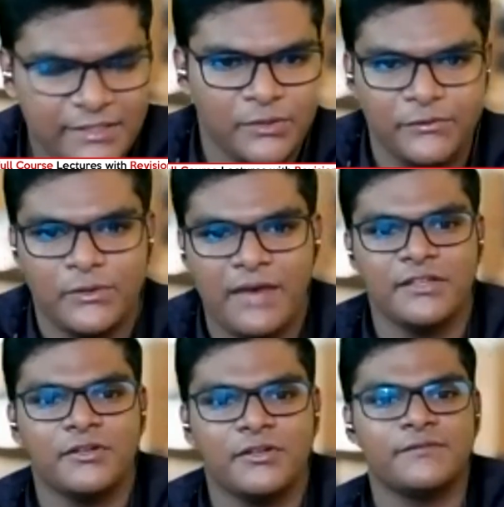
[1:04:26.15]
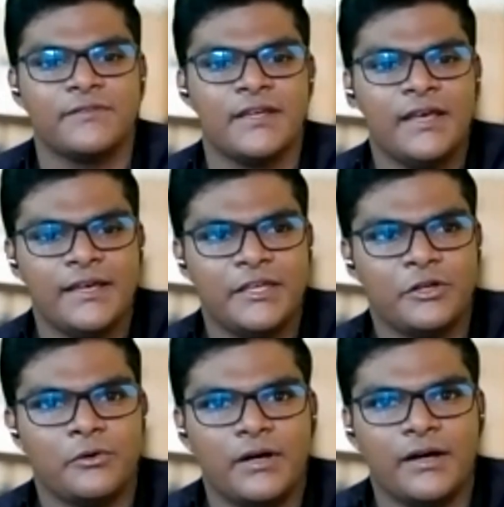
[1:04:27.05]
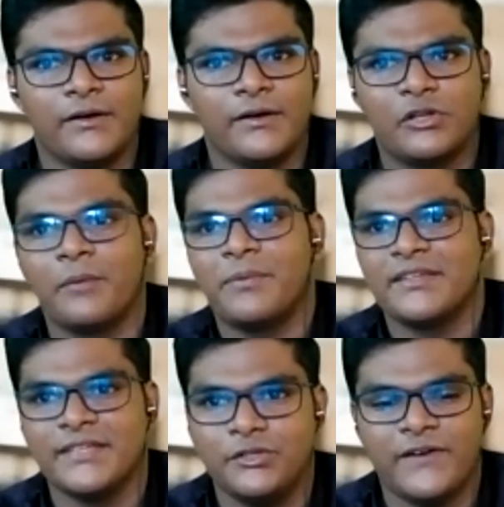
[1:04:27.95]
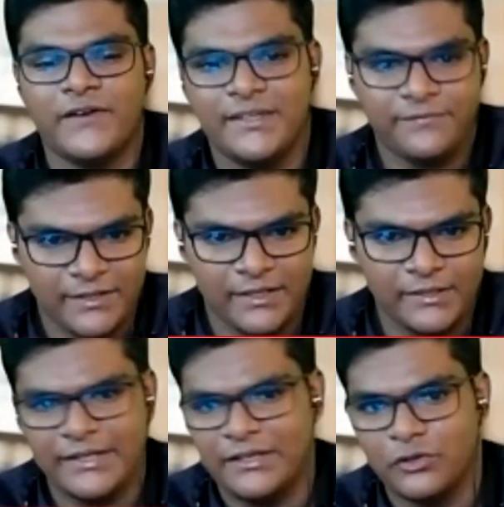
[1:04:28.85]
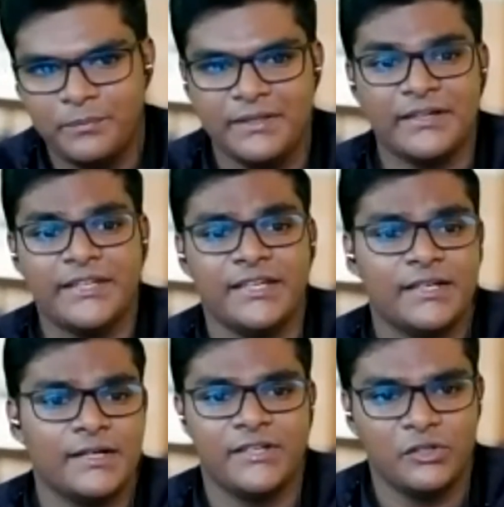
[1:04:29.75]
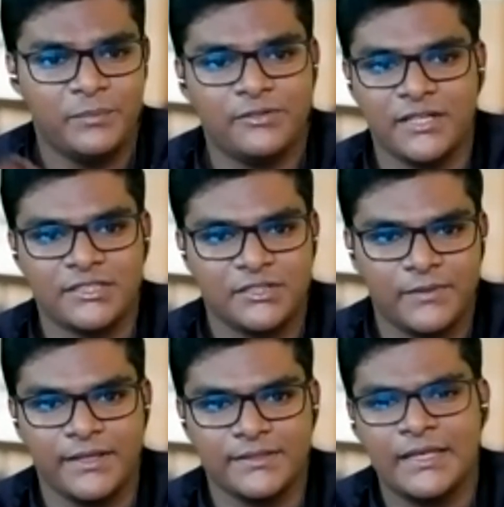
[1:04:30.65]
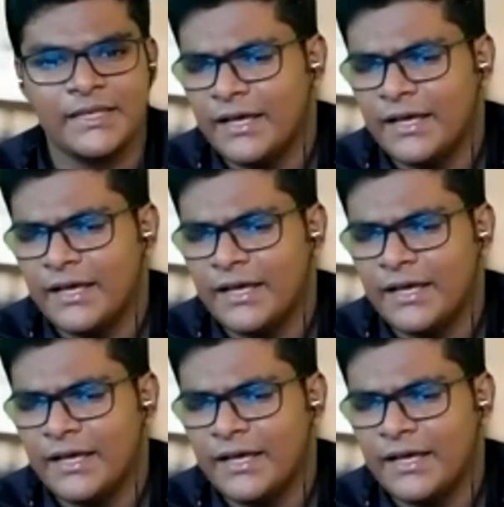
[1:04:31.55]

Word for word: So if you have any sort of, you know, uh, topics that you find difficult, it could be learning curve, it could be transfer price.